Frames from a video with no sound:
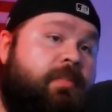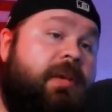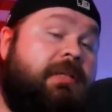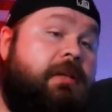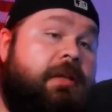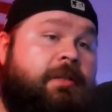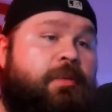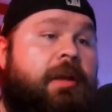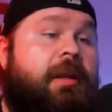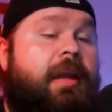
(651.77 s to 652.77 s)
basically
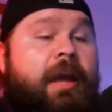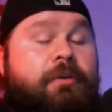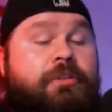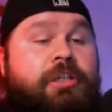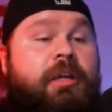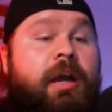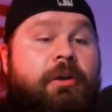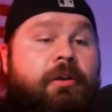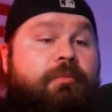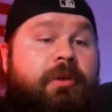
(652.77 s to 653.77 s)
explaining how she got
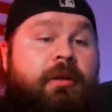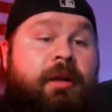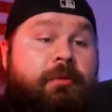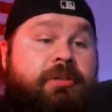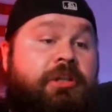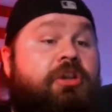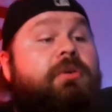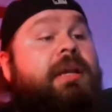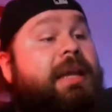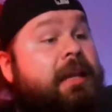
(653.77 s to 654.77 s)
her prayer language, and you
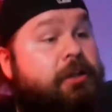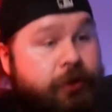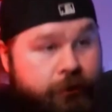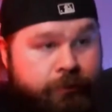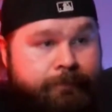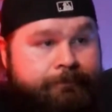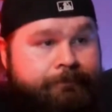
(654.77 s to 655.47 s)
can get it too